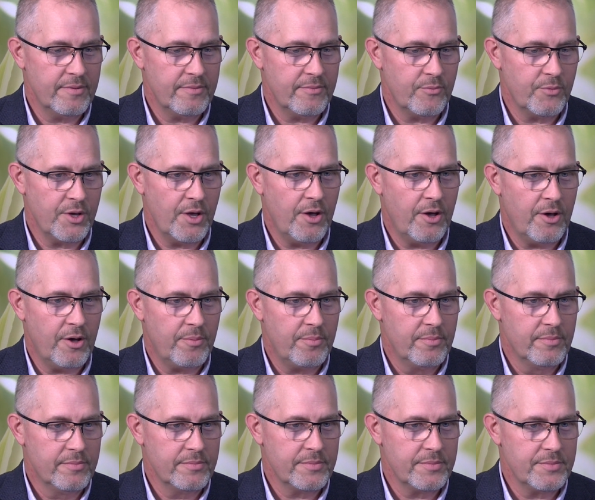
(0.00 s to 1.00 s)
we
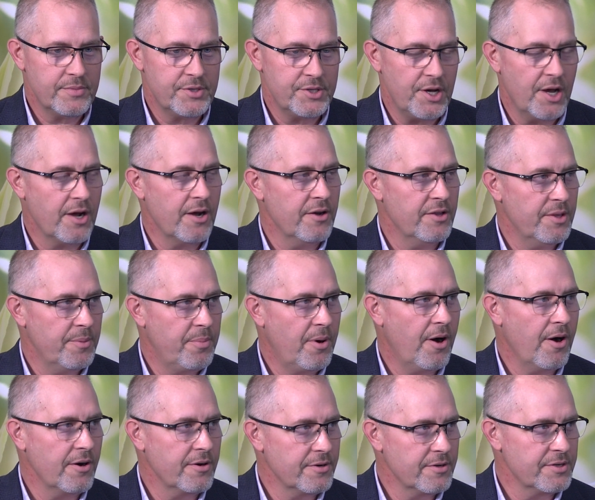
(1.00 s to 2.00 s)
all share in the
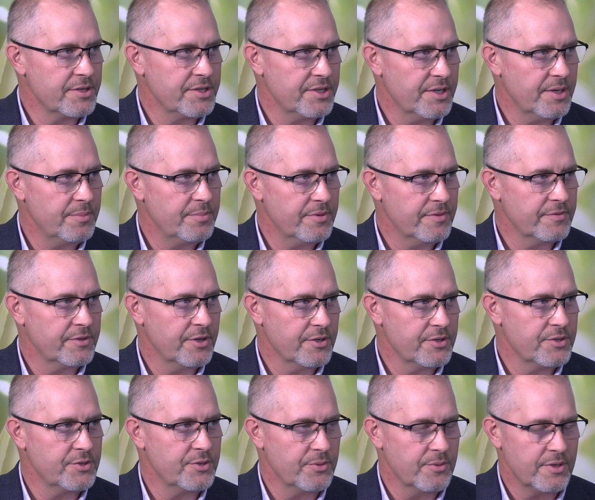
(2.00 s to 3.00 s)
partnership of
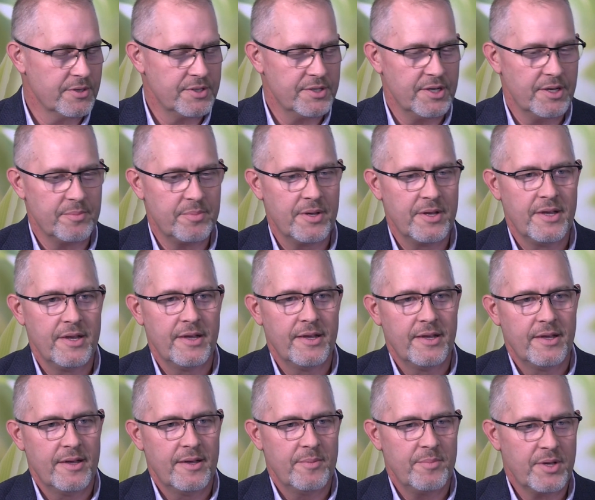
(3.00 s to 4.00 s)
good stewardship
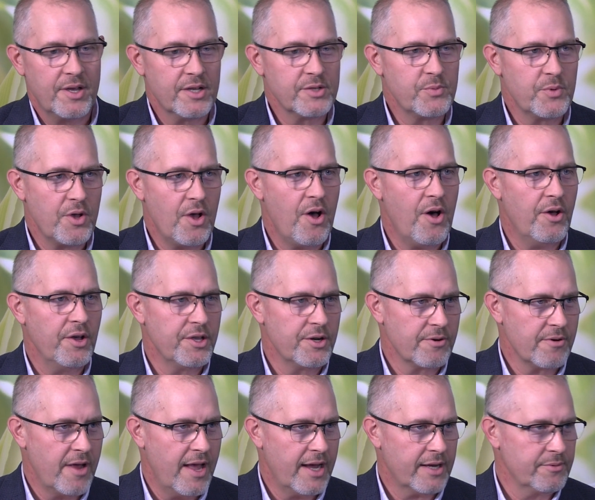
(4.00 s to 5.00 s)
because we all
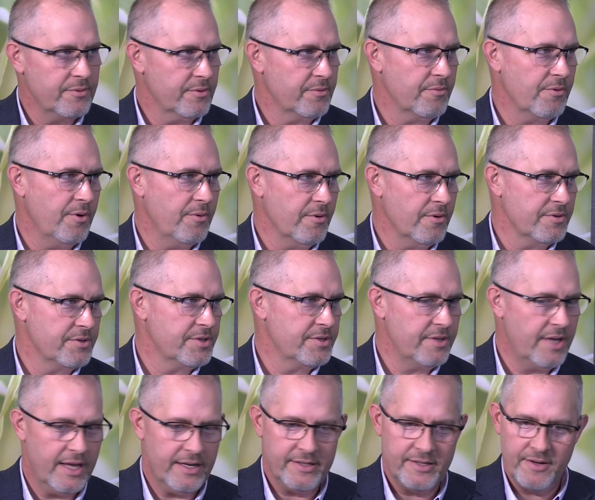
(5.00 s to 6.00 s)
interact with growers
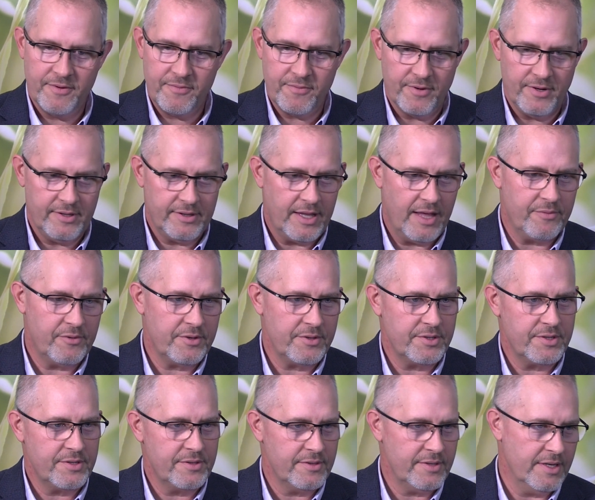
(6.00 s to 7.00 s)
at different
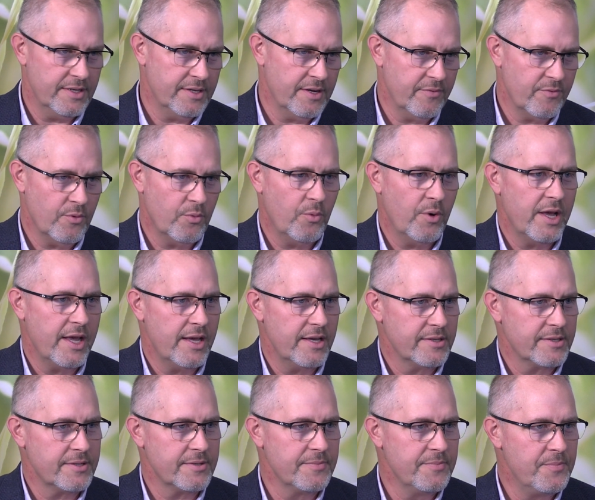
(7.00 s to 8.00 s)
levels in different
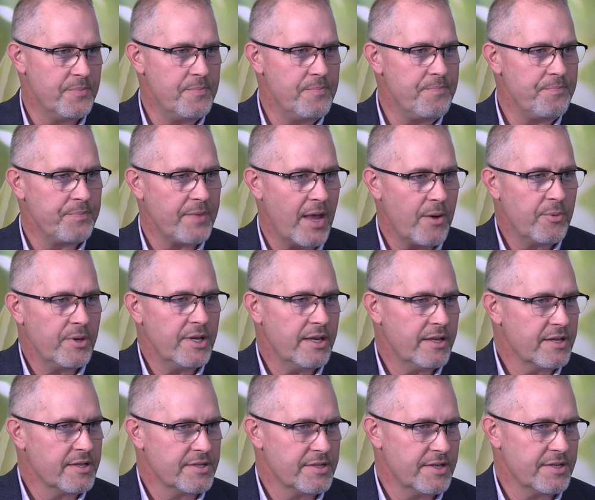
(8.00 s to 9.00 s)
ways. And we
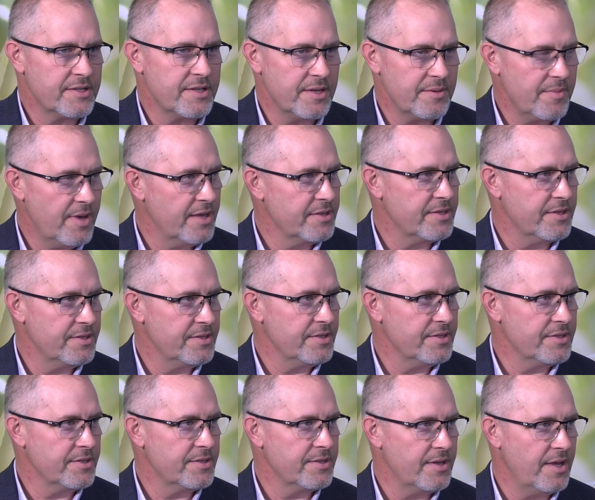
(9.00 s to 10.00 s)
need consistent
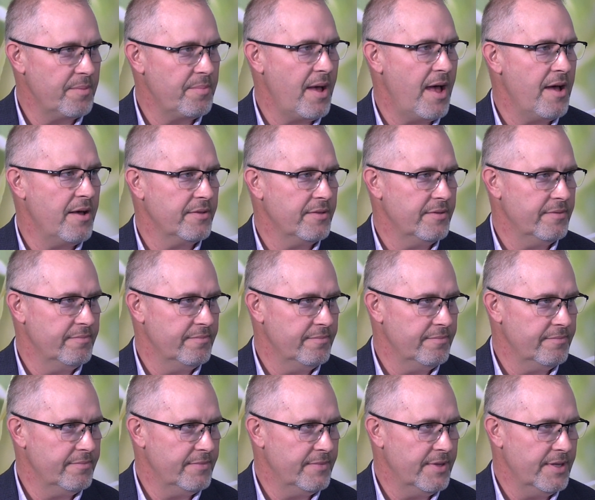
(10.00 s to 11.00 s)
messages about
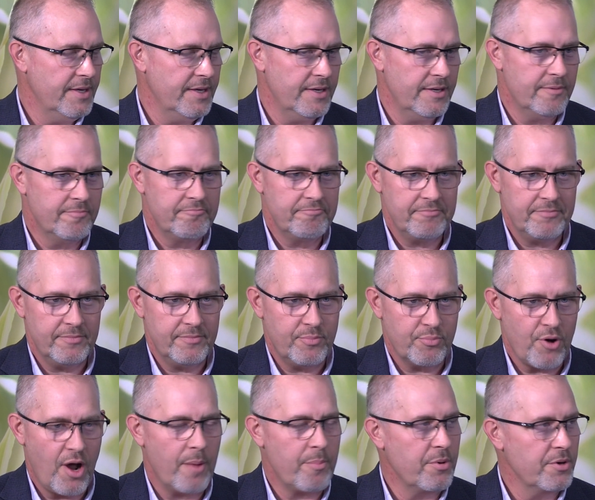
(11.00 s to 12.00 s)
the
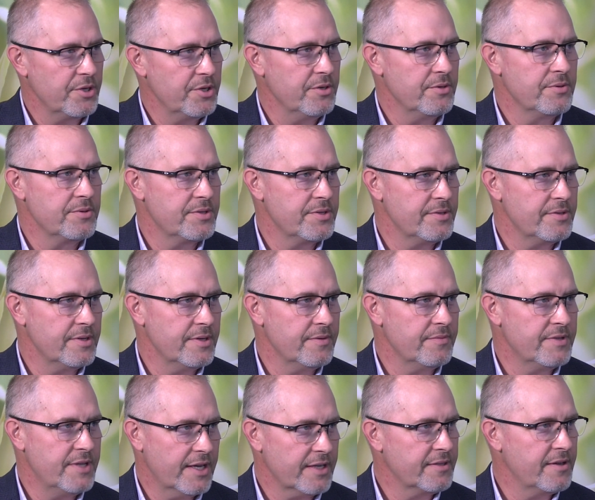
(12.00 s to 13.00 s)
proper use
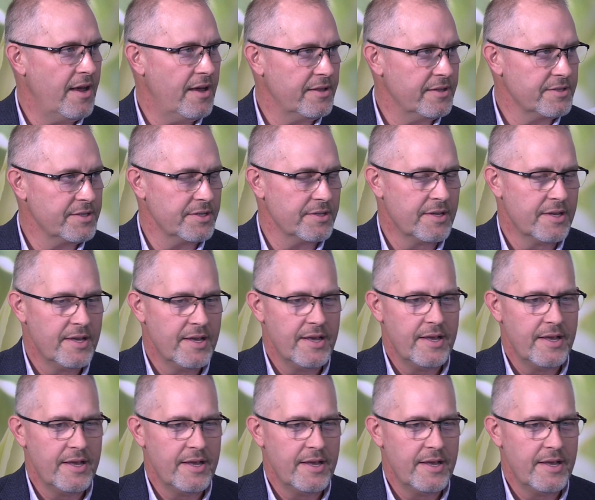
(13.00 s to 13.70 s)
of technology.